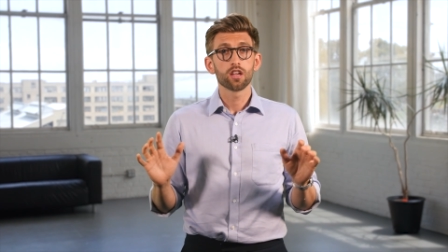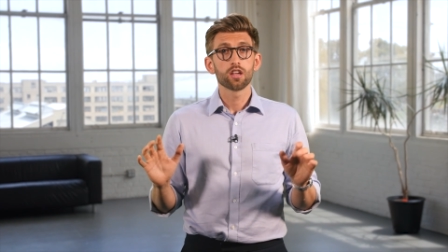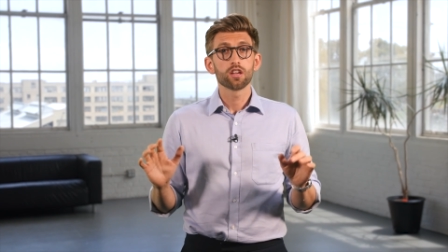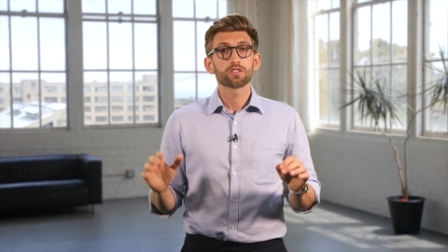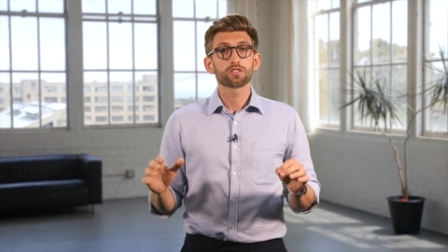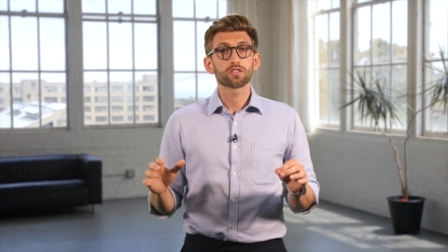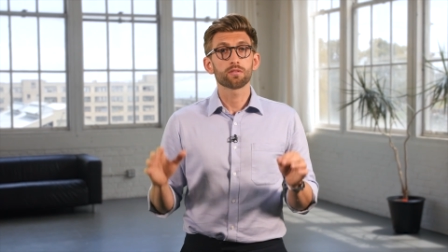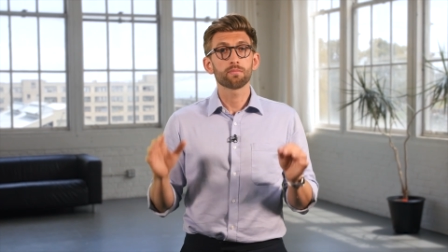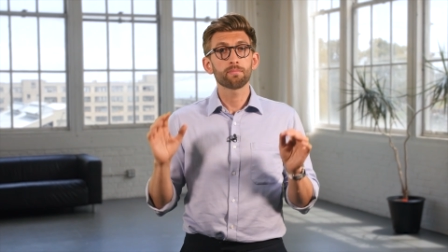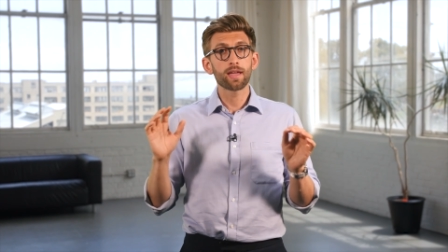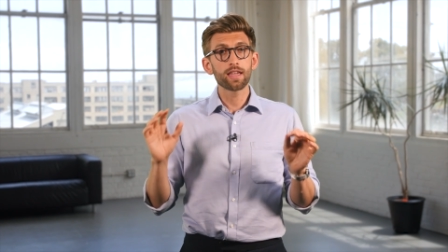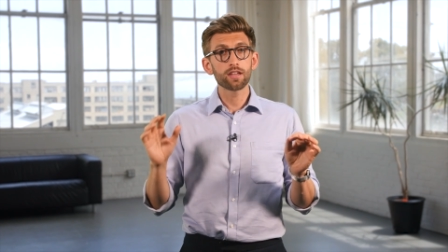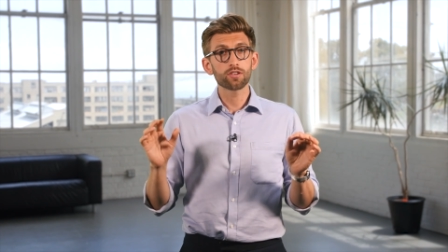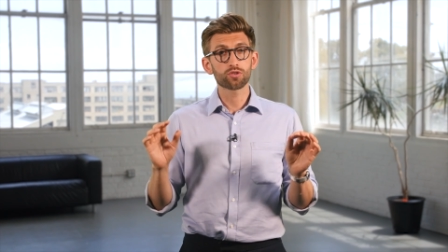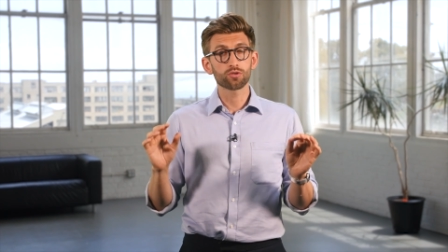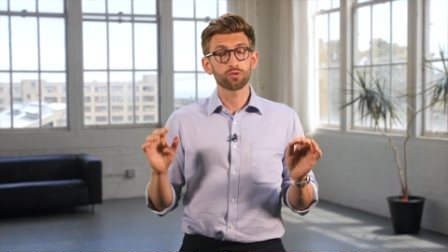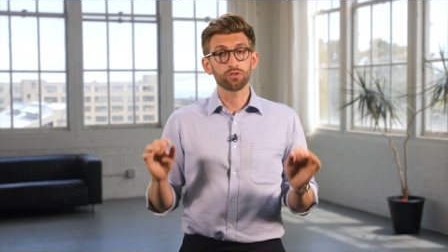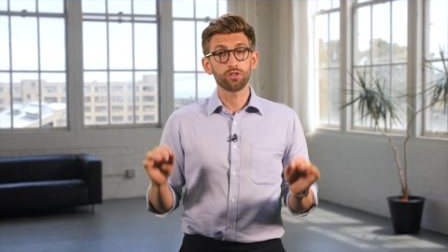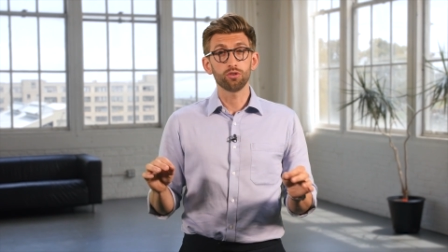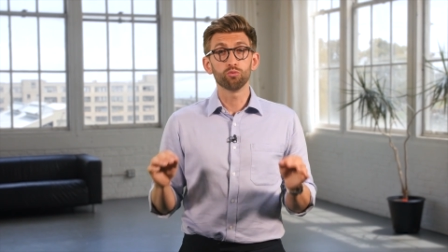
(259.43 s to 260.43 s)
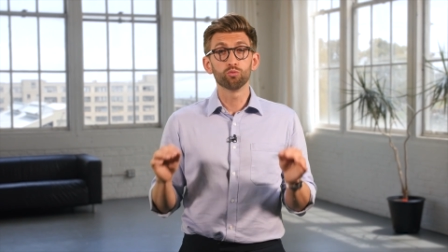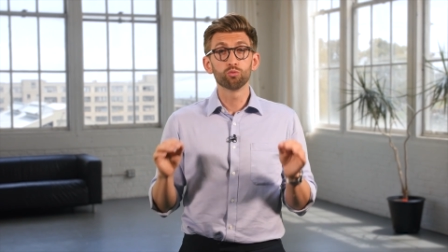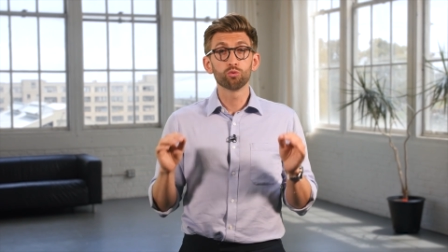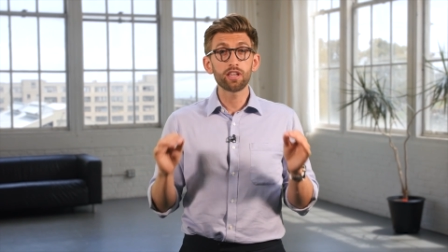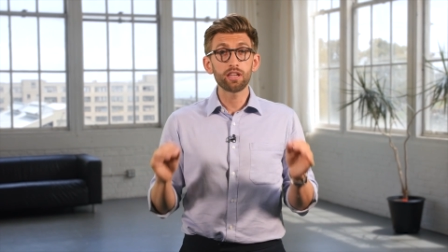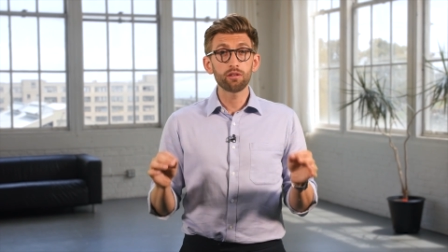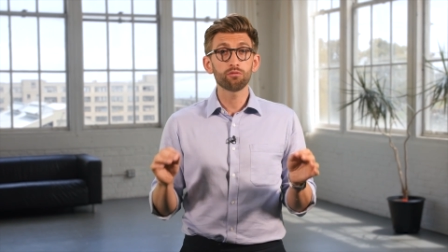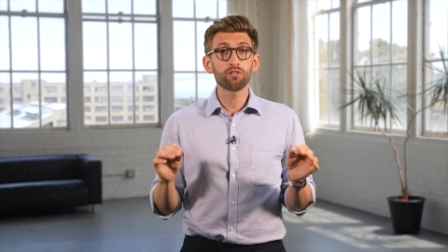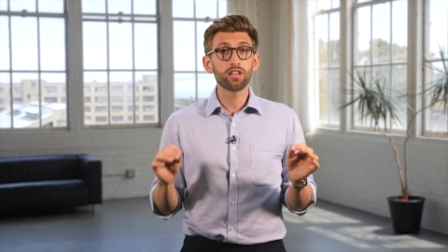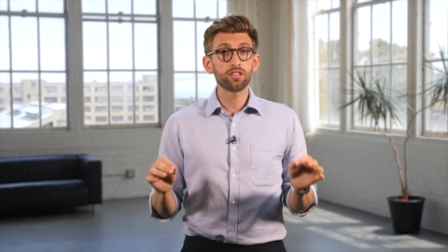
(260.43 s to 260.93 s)
So make sure you
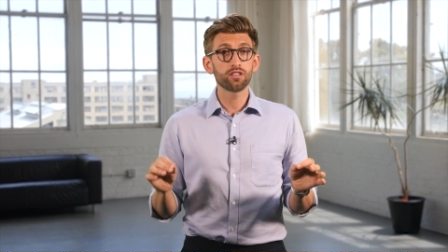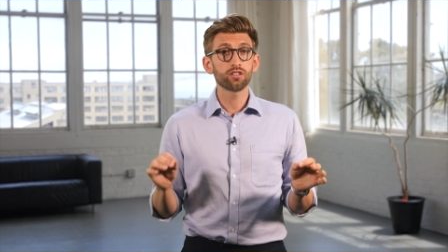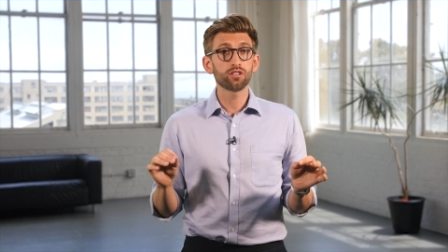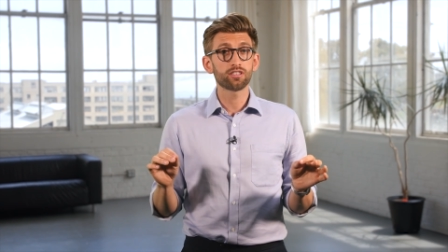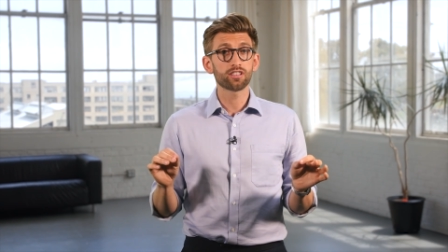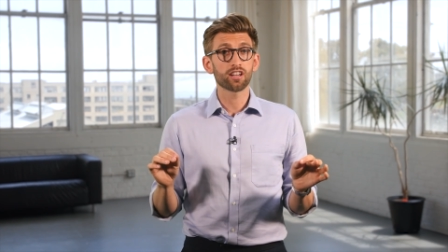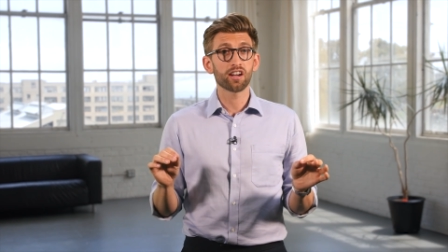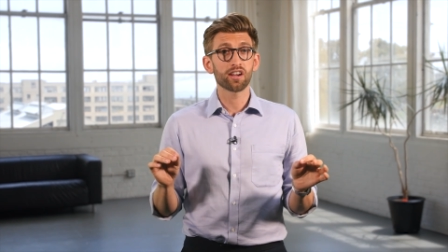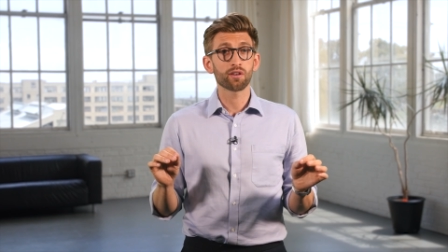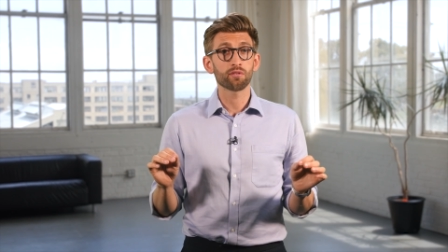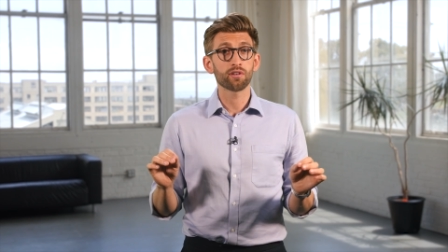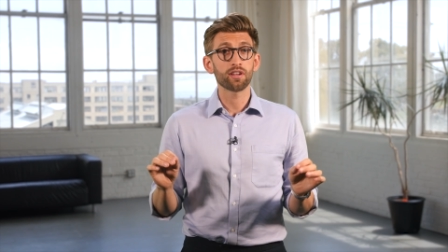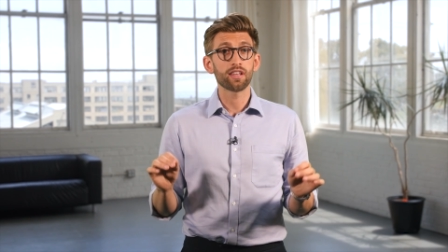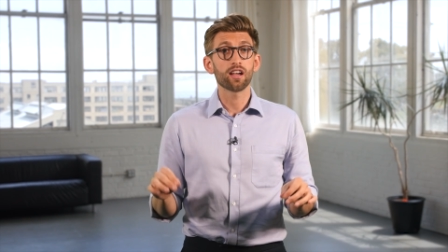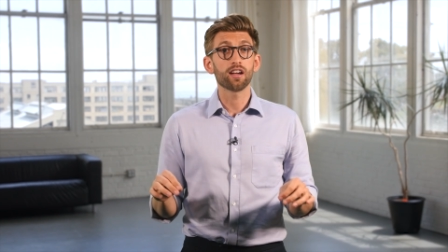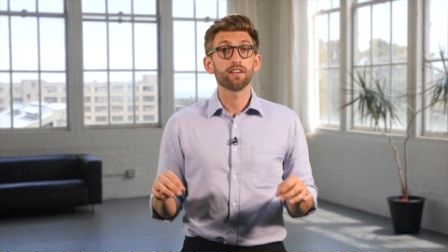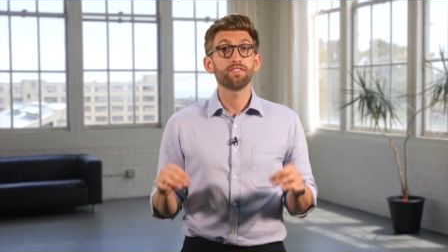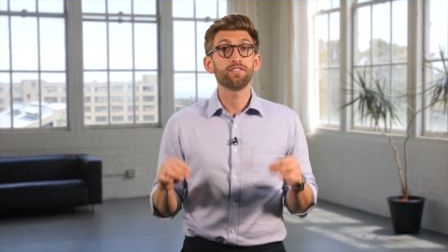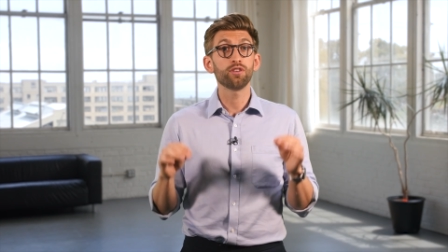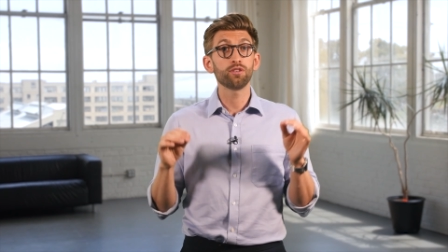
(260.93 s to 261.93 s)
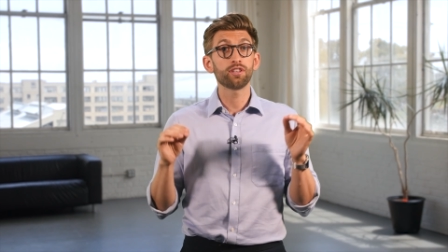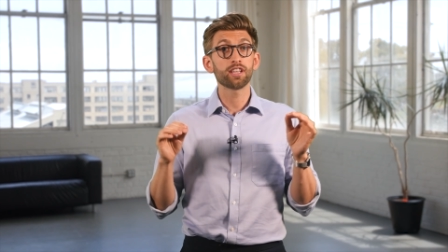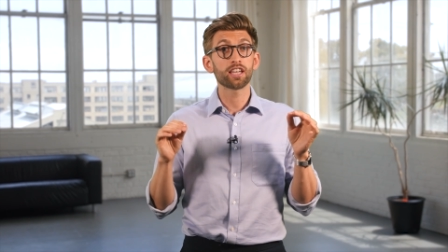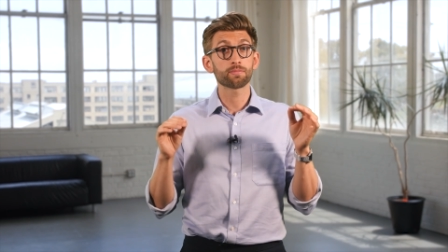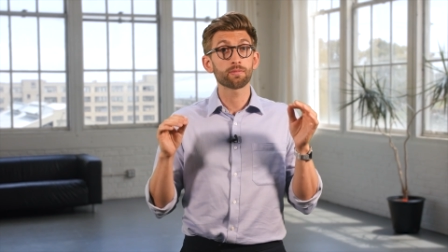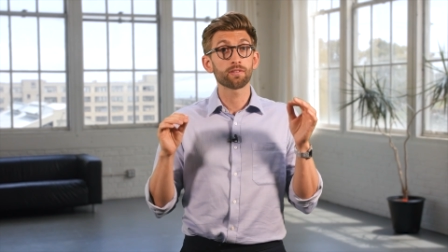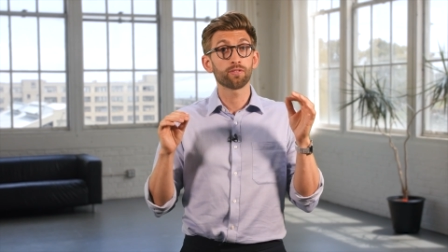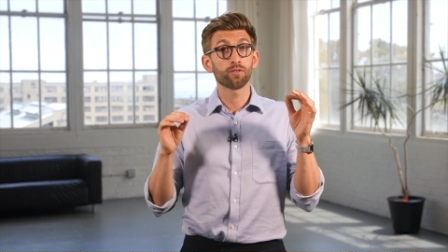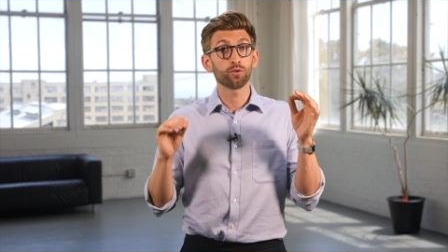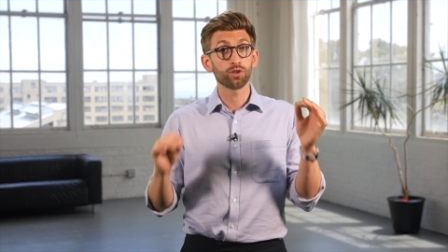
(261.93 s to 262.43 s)
reread your diary a few days
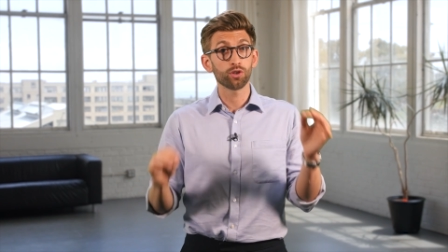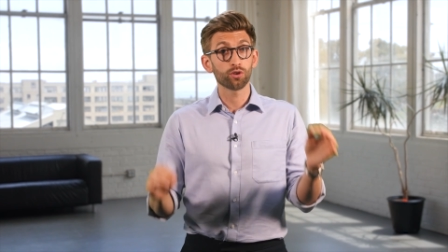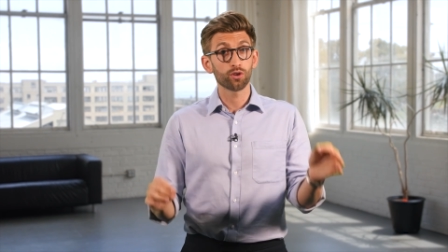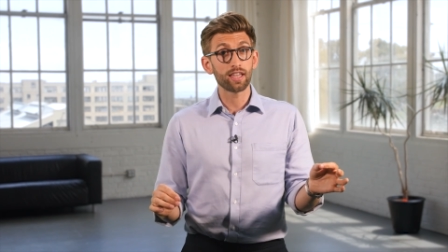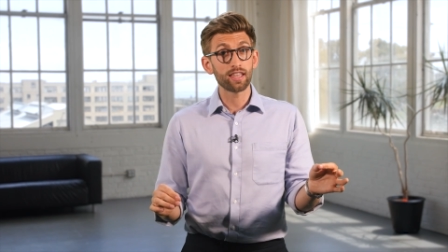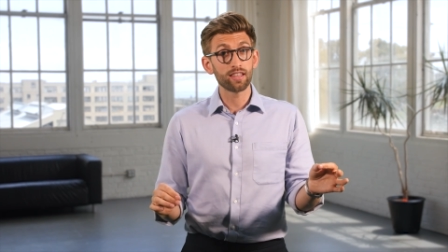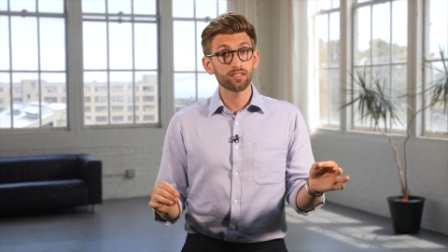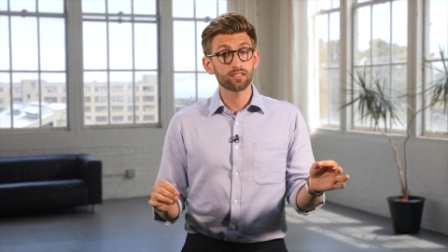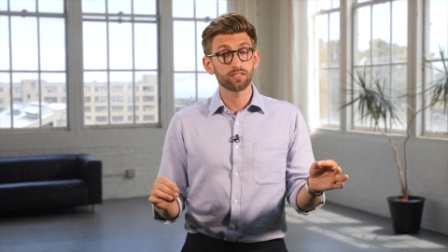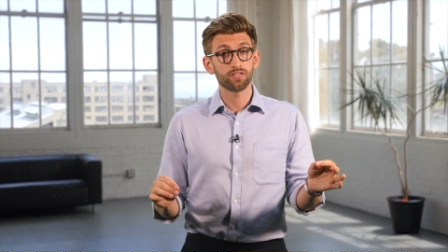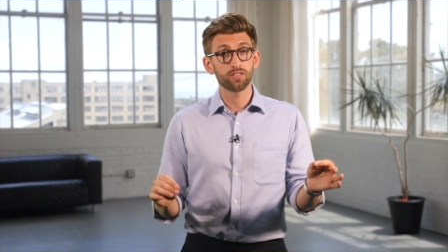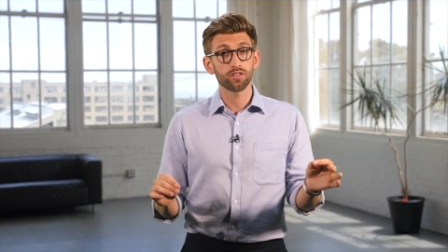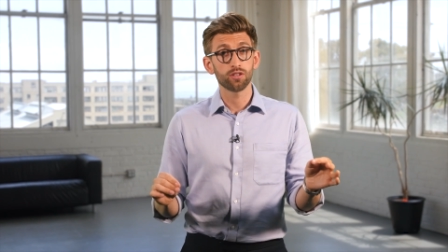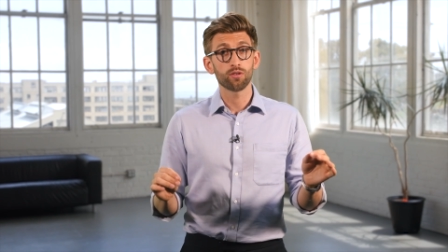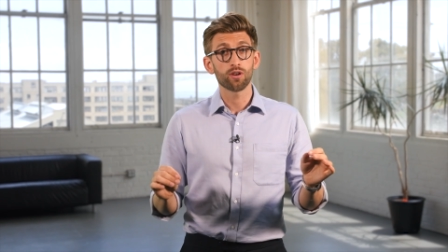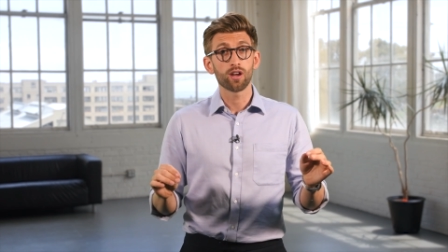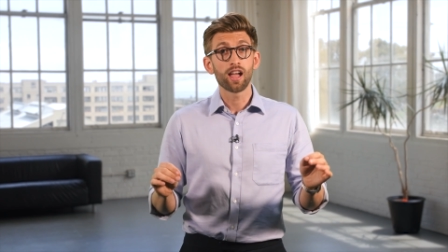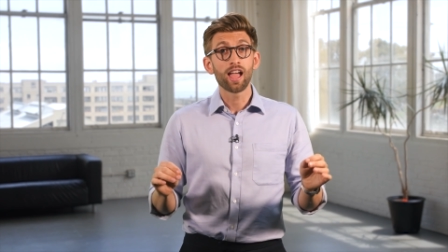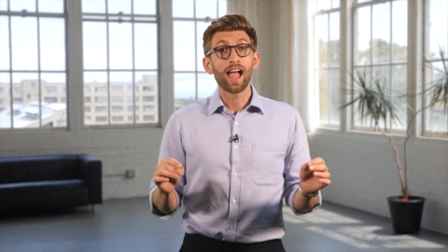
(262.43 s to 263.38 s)
before your interview